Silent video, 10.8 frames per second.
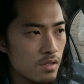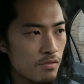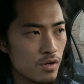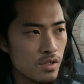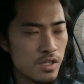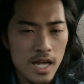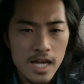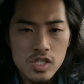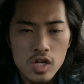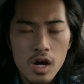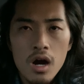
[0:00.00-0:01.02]
the
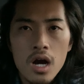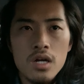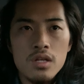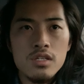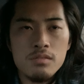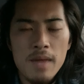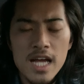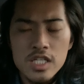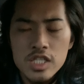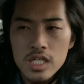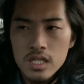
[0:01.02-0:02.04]
next car, this
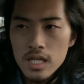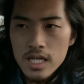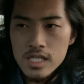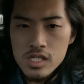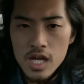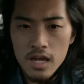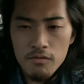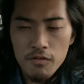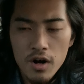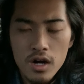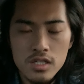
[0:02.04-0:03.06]
mansion that's like
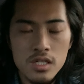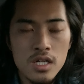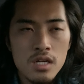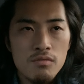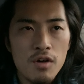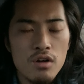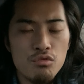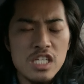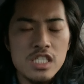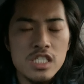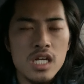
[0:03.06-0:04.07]
far
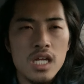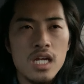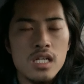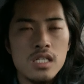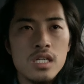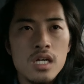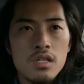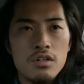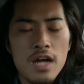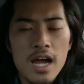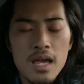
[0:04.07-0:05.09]
reaching, and
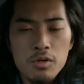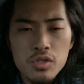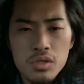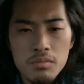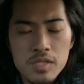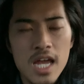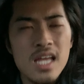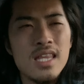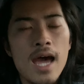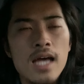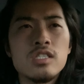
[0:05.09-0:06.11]
they're not able to obtain
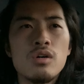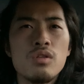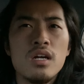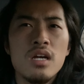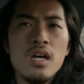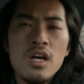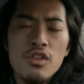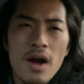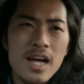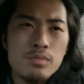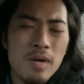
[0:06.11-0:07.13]
that. So their
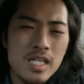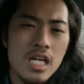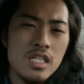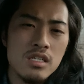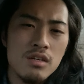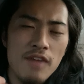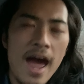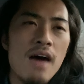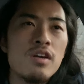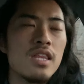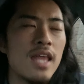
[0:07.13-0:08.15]
expectation of
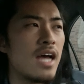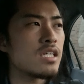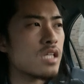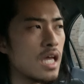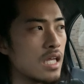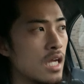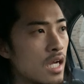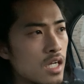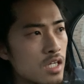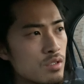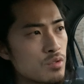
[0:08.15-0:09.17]
having that is like
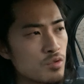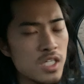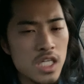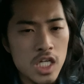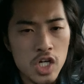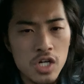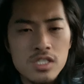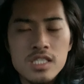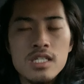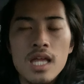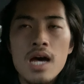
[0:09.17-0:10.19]
really
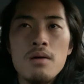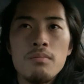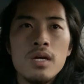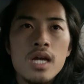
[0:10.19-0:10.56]
cursing them